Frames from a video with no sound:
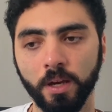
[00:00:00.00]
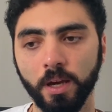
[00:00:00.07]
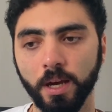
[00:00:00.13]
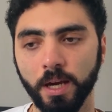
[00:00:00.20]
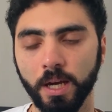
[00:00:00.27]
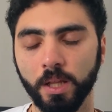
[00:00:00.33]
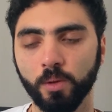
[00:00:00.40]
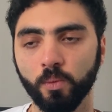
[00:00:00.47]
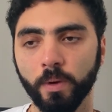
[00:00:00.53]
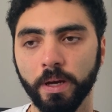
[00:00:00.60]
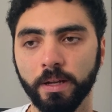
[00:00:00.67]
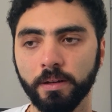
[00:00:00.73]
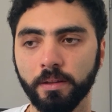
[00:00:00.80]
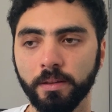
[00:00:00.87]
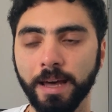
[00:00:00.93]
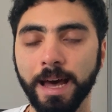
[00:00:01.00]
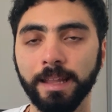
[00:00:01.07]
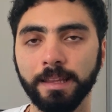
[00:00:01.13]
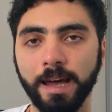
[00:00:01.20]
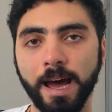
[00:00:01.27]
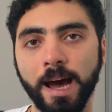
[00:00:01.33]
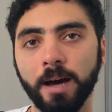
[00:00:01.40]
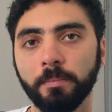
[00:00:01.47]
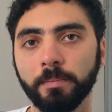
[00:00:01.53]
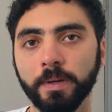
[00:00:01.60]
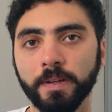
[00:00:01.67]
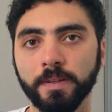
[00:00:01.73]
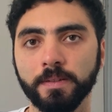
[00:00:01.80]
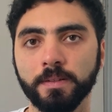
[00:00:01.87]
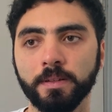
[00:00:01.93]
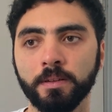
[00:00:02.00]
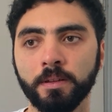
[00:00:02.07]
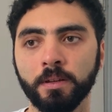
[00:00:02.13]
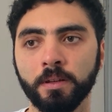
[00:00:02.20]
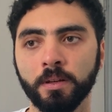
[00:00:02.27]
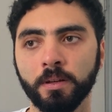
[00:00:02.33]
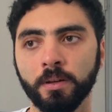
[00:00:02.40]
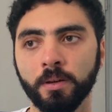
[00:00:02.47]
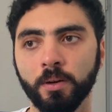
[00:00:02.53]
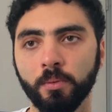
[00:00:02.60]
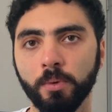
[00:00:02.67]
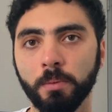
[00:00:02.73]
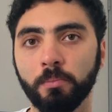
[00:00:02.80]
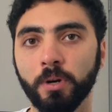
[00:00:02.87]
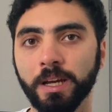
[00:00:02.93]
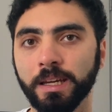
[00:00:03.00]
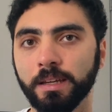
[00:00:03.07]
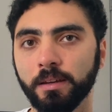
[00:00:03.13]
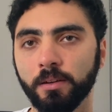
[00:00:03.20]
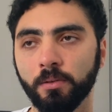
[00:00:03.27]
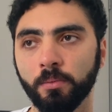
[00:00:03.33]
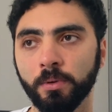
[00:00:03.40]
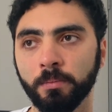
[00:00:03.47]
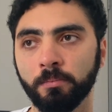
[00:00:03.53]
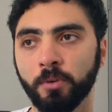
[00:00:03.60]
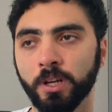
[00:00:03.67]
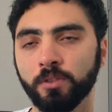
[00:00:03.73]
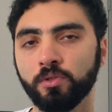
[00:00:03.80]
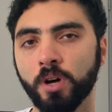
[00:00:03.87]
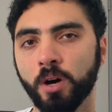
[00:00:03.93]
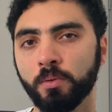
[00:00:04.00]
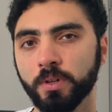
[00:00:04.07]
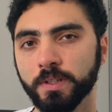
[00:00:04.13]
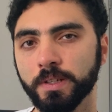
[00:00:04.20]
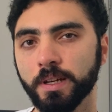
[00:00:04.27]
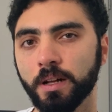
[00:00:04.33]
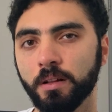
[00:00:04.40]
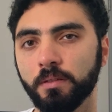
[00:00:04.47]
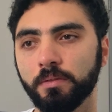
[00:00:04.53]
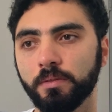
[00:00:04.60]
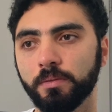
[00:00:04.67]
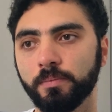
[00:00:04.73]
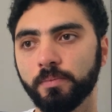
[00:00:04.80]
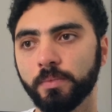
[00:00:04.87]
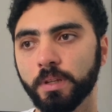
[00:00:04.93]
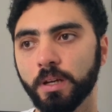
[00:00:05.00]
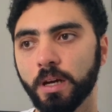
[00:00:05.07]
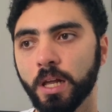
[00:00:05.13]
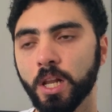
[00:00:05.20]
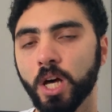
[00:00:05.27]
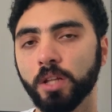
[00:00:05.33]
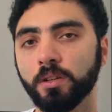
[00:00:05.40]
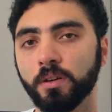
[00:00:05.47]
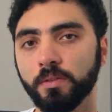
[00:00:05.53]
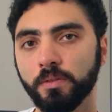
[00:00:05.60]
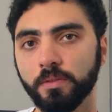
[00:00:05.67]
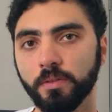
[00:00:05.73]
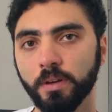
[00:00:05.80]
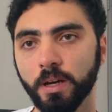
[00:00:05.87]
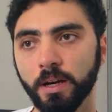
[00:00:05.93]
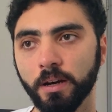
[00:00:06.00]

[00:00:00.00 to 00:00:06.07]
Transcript: And when that happens, we bring to ourselves a lot of